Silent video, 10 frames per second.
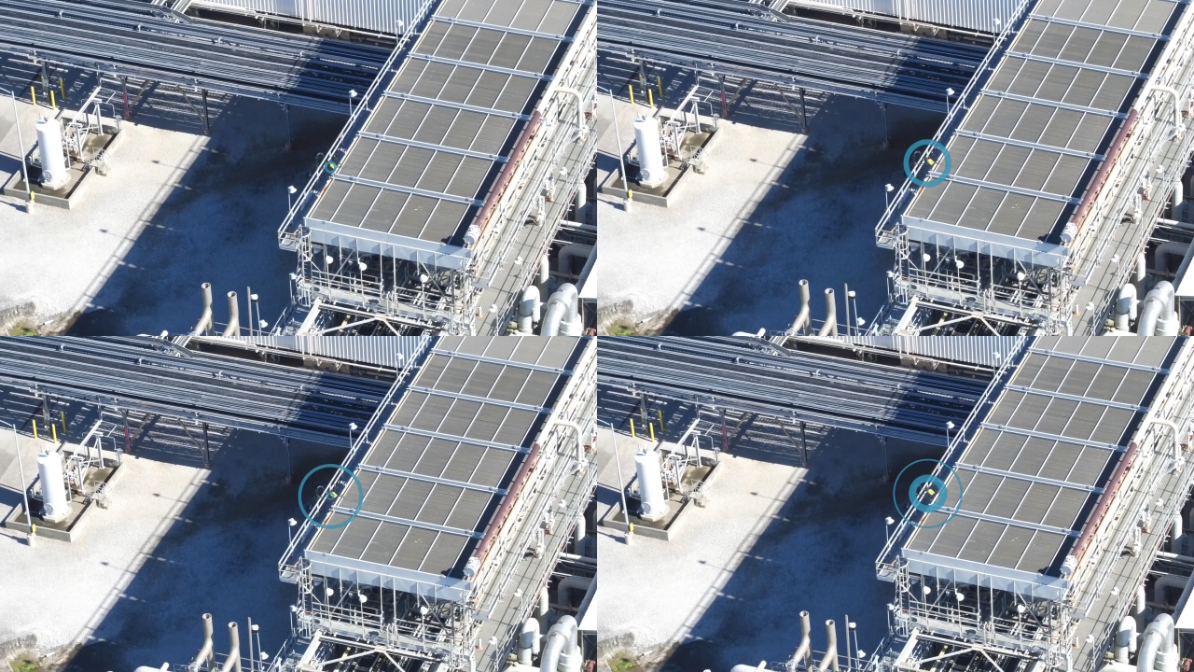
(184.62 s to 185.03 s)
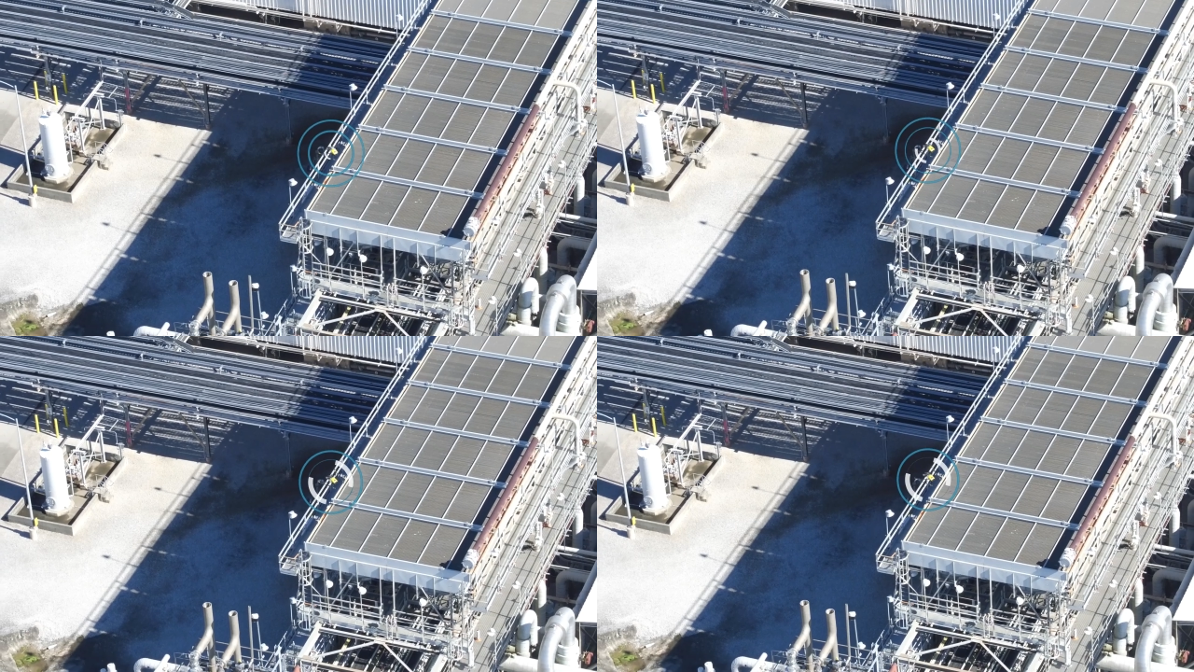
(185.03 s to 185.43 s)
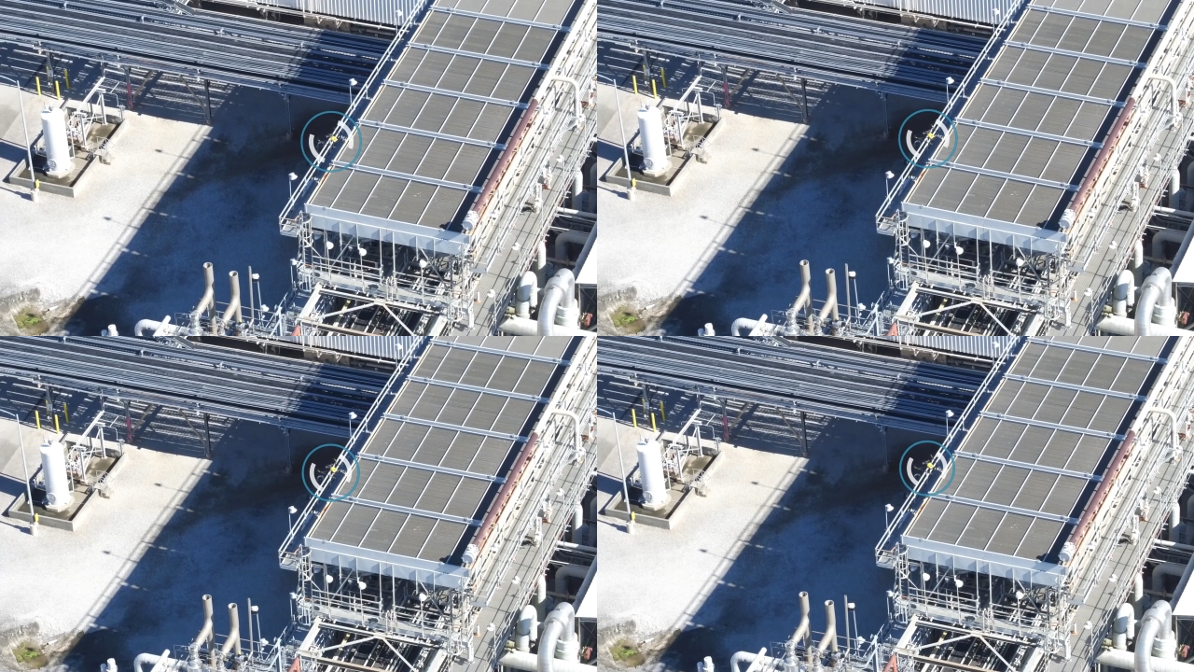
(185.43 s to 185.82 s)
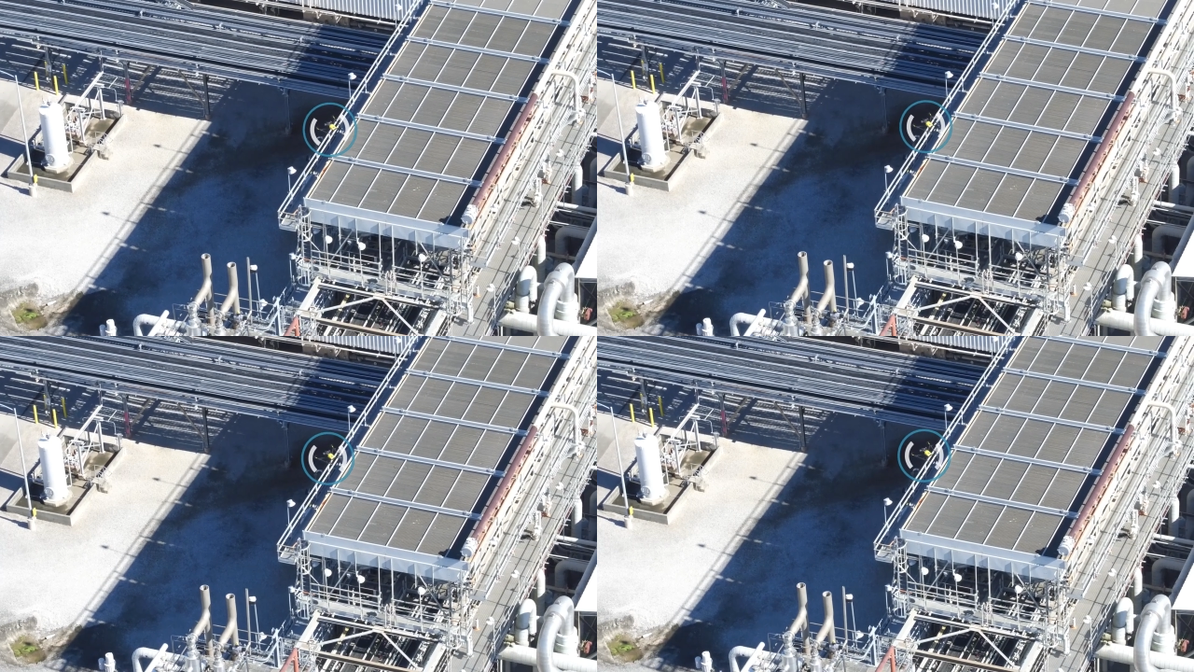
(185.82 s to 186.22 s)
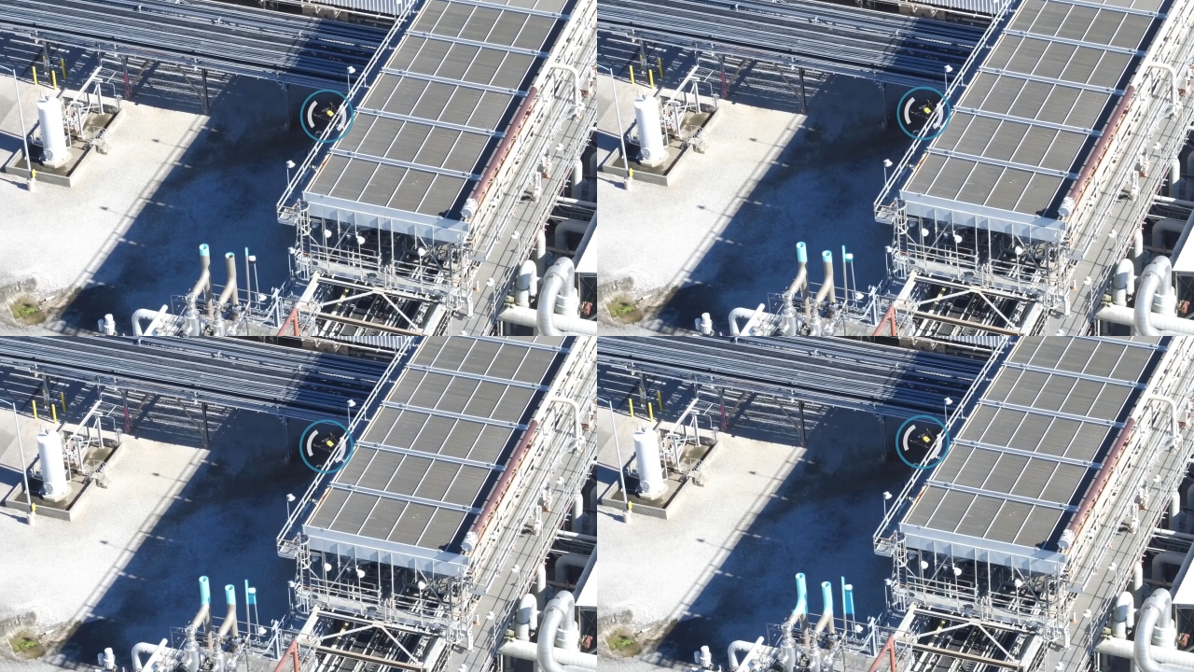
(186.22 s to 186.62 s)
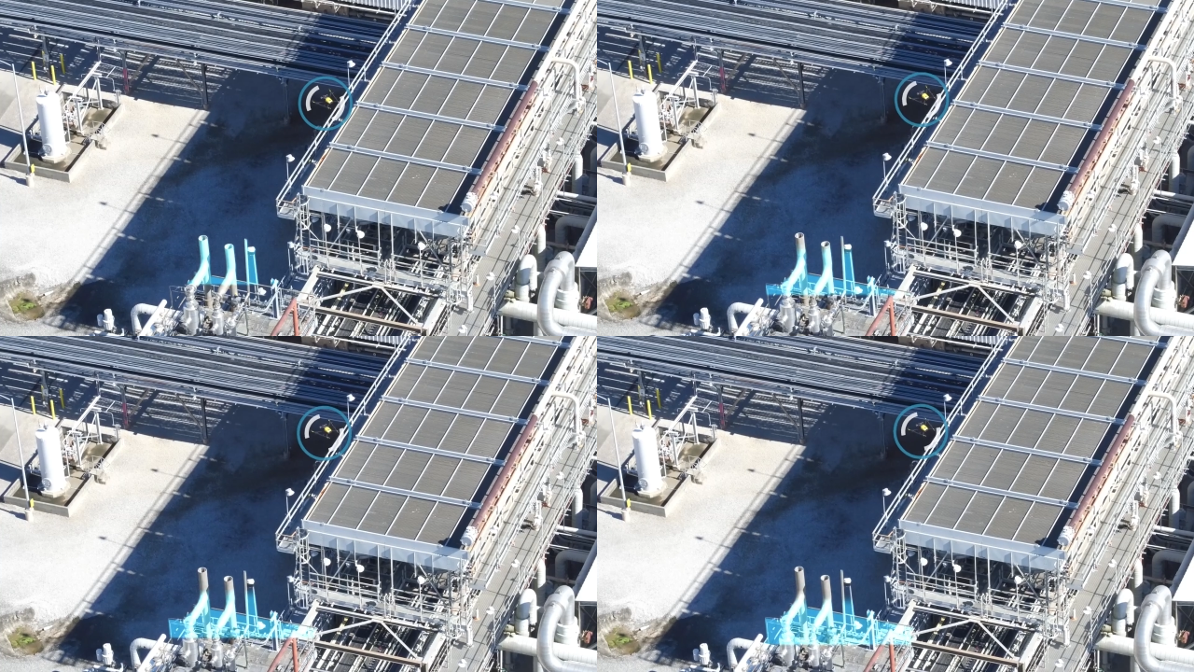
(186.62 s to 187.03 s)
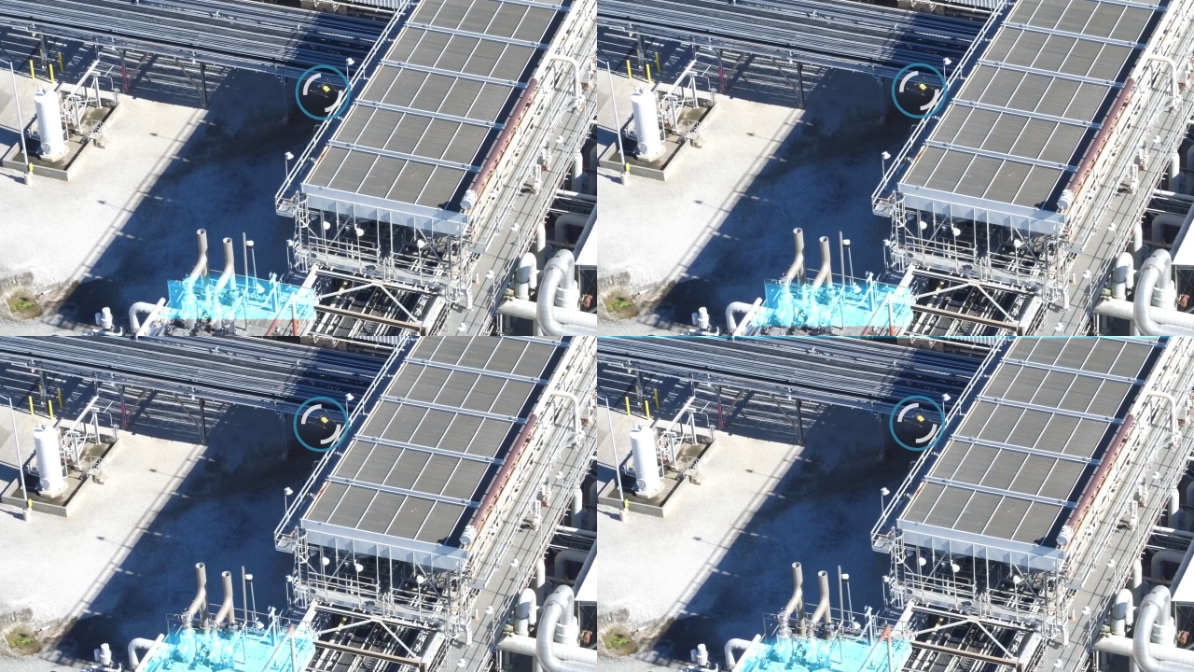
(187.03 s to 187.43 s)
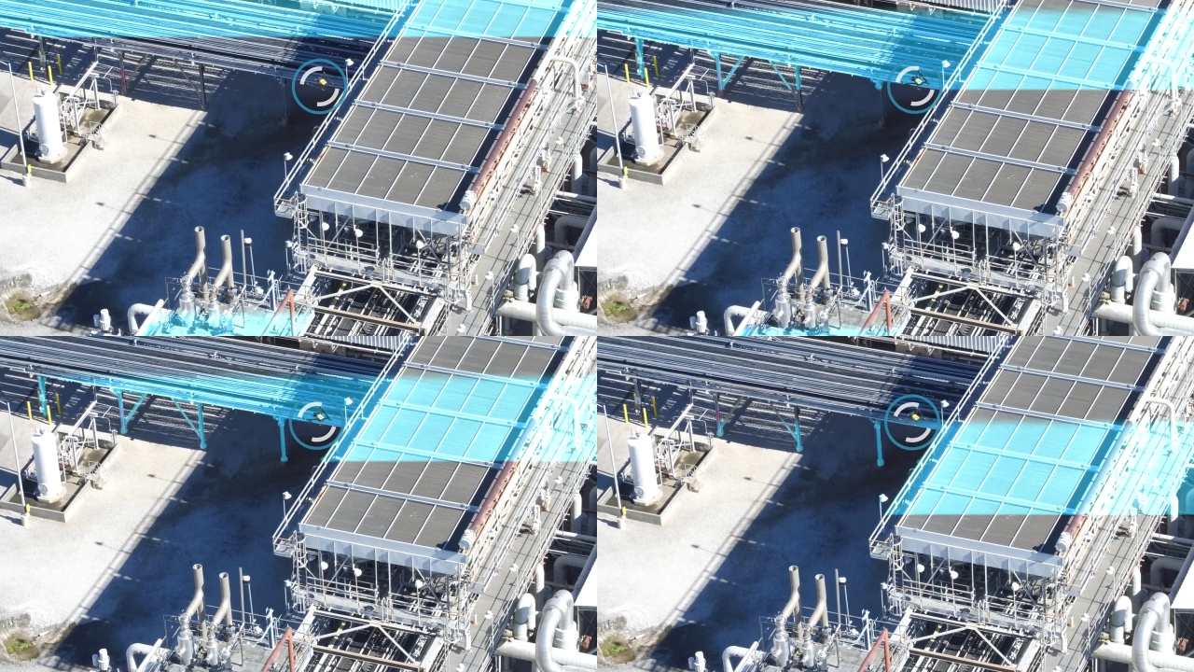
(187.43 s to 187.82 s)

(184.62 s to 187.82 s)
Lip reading: Nobody's mouth can be seen.